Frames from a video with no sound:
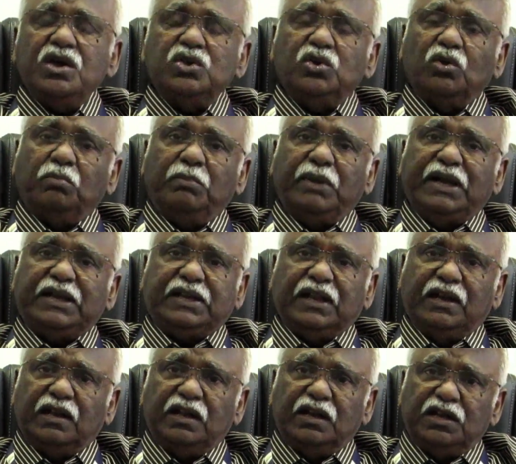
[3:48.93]
Your
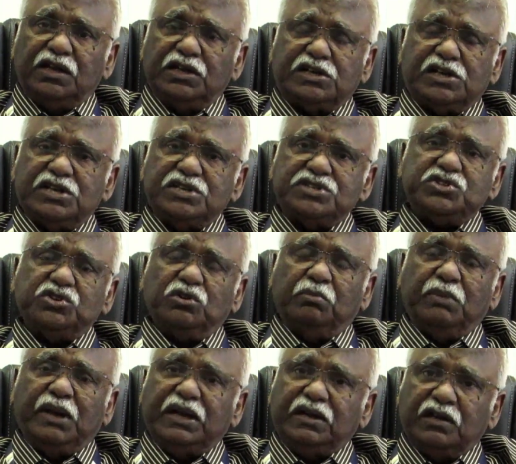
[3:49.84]
mental alertness, your
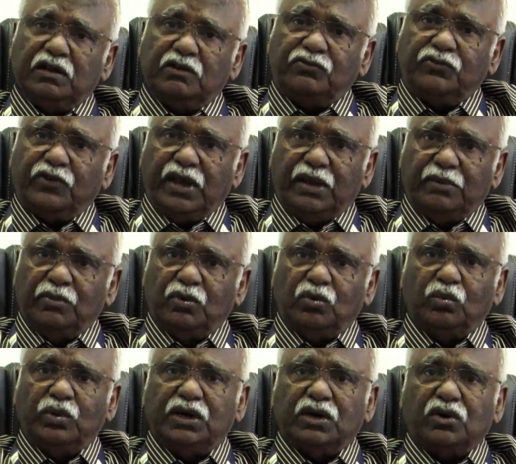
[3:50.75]
mental frame
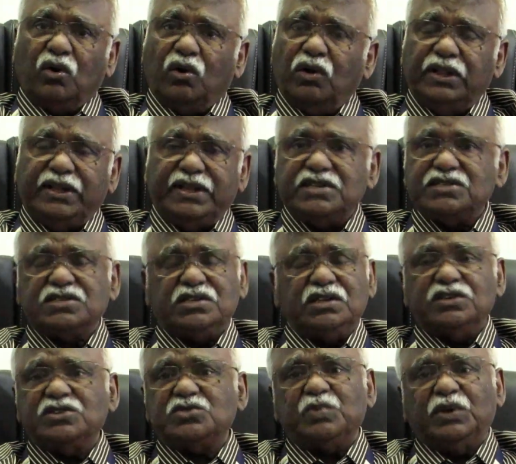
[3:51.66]
of work, all these
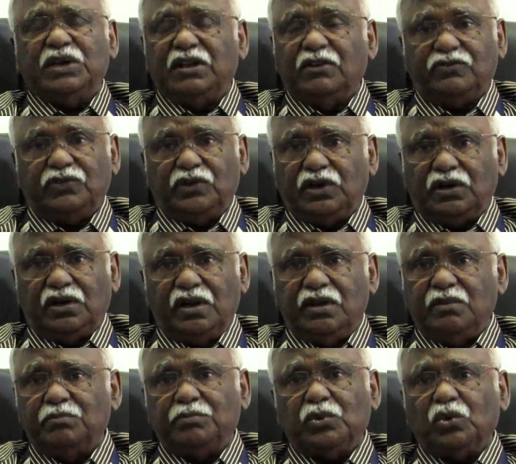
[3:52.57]
things will
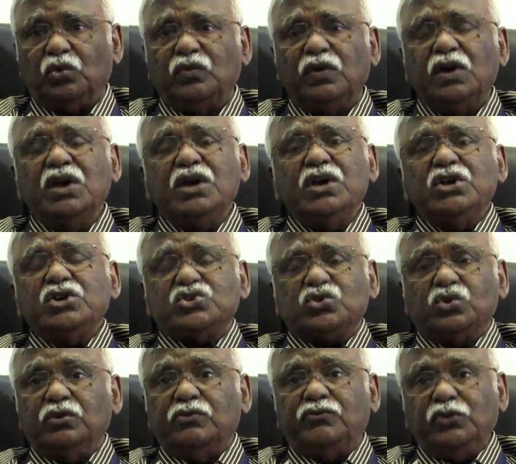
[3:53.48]
definitely improve.
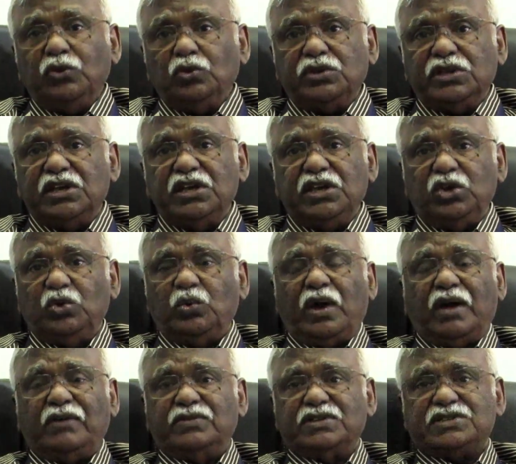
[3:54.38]
So if you think you
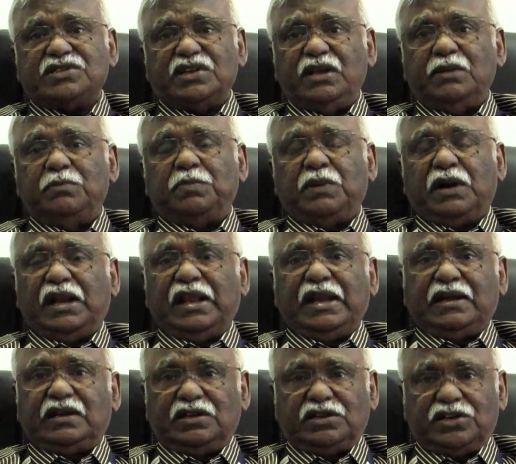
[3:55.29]
have a sleep
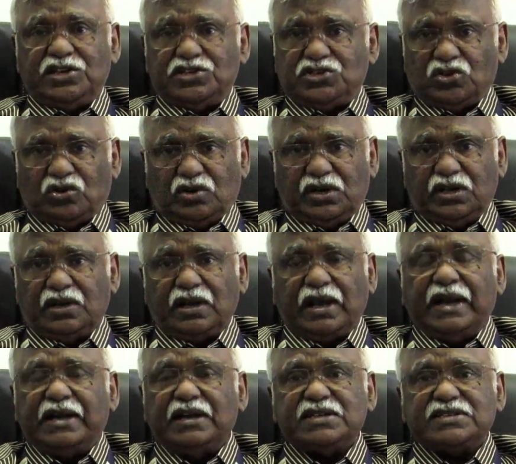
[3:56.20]
related disorder
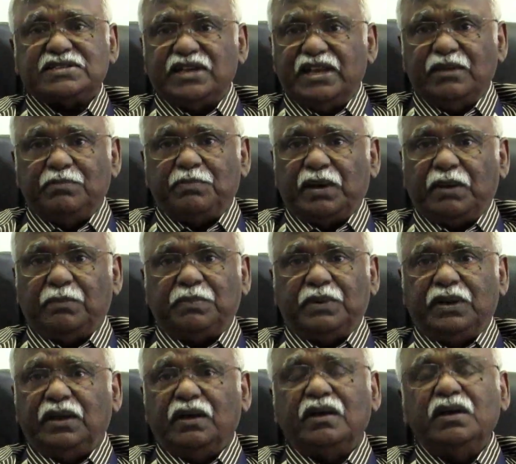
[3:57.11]
and a sleep
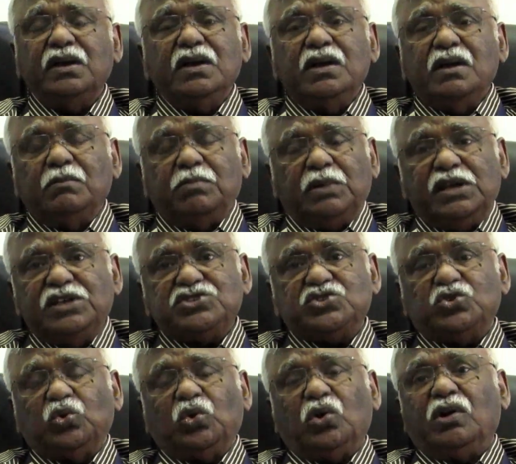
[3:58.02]
apnea,
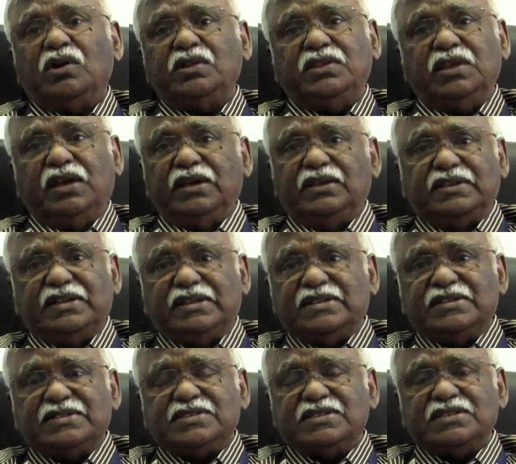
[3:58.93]
please do not think
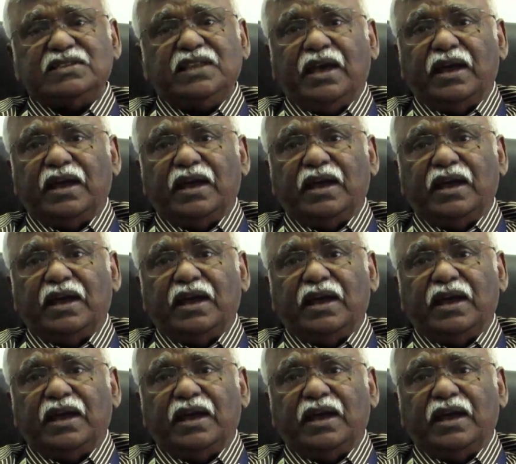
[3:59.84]
that this is the